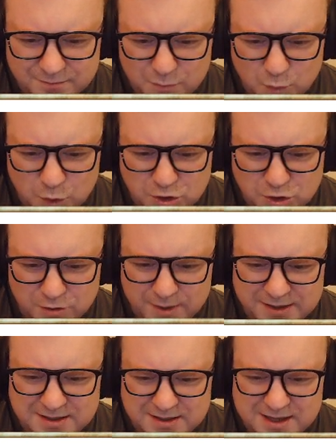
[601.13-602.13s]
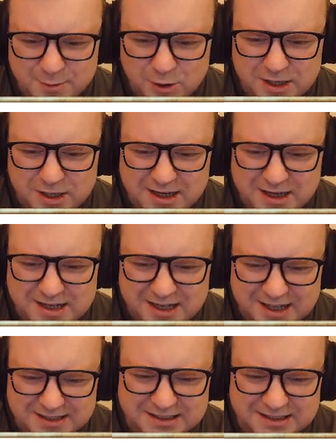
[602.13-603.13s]
which remained the same. Okay, I
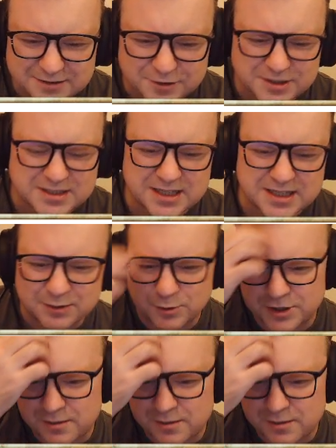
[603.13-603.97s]
kind of understand what they